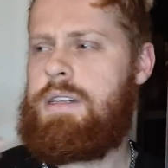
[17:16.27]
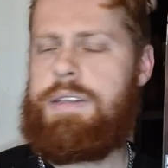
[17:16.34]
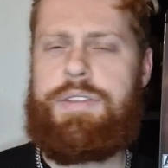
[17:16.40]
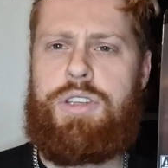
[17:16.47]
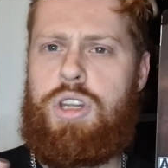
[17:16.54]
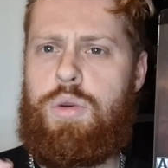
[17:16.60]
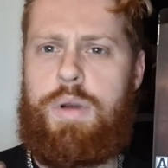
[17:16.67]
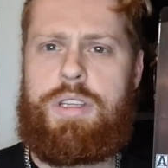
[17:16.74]

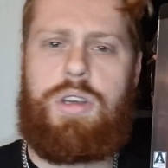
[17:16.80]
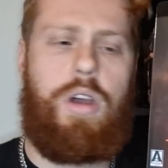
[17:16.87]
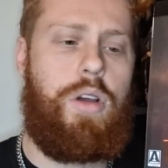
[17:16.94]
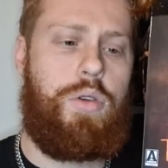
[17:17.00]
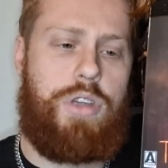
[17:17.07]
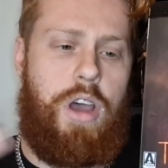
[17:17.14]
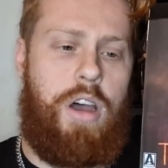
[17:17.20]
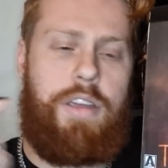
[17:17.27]
newer
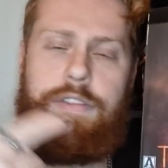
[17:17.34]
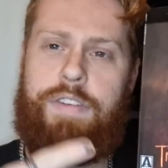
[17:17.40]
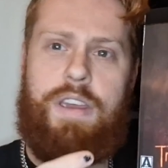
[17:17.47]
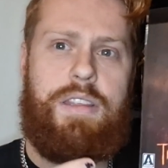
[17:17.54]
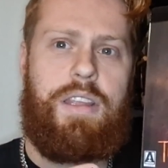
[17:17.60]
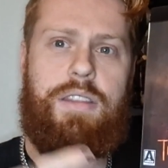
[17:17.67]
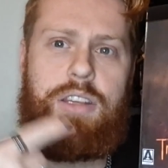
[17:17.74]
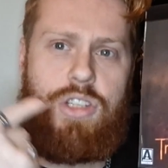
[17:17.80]
titles, I
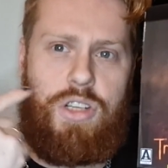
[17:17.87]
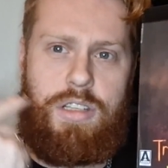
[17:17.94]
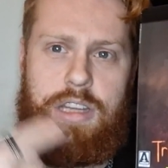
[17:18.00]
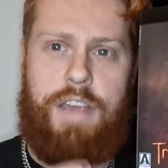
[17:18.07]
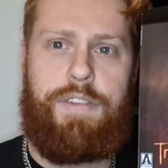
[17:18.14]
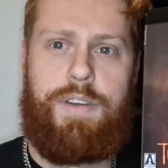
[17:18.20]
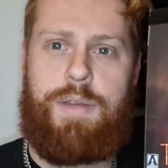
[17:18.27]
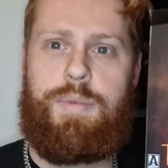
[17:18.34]
think that this should
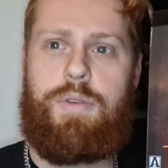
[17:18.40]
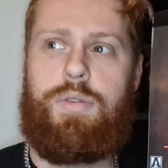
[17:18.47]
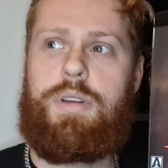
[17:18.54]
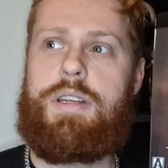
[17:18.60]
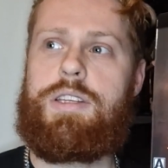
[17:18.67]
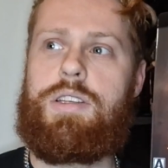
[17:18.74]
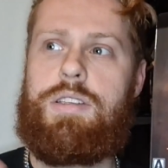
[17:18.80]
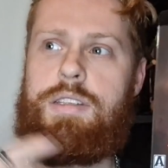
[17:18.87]
definitely be
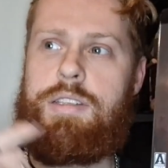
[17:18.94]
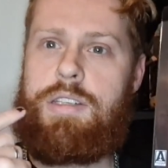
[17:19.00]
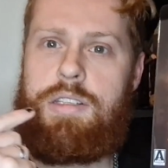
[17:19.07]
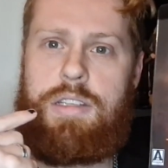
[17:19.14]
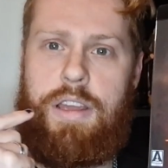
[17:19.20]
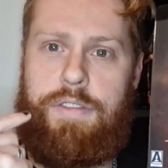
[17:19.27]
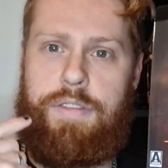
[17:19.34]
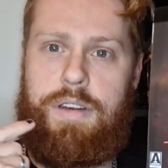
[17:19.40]
released, because this is
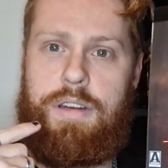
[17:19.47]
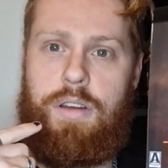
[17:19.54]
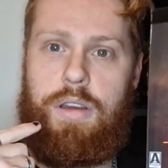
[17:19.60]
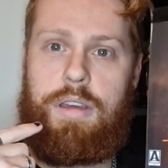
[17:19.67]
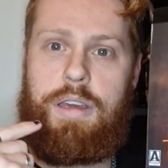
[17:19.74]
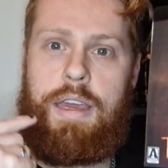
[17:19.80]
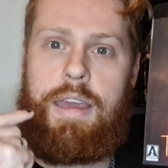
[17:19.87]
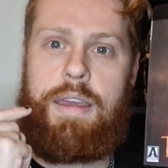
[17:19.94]
definitely,
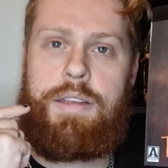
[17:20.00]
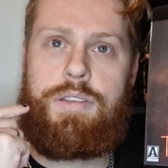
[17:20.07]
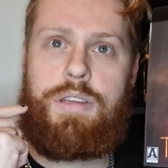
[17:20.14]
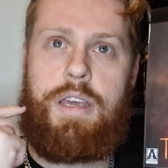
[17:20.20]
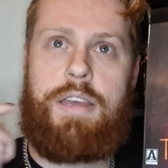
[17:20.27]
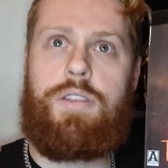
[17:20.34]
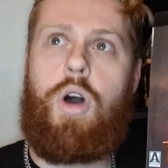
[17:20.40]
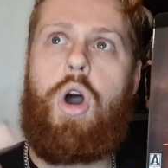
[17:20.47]
like, it is
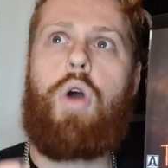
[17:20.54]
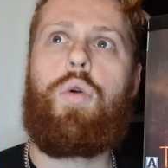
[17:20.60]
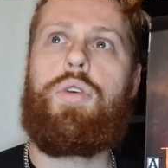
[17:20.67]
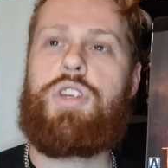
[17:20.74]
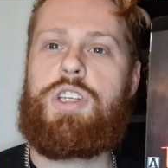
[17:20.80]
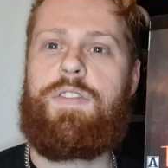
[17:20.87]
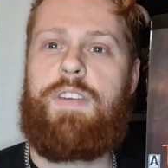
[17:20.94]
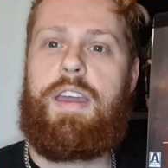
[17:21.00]
in the horror
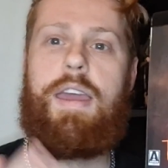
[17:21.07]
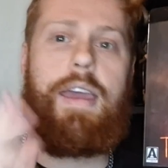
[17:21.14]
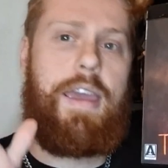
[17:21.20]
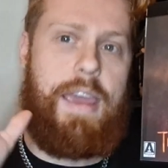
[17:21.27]
sphere.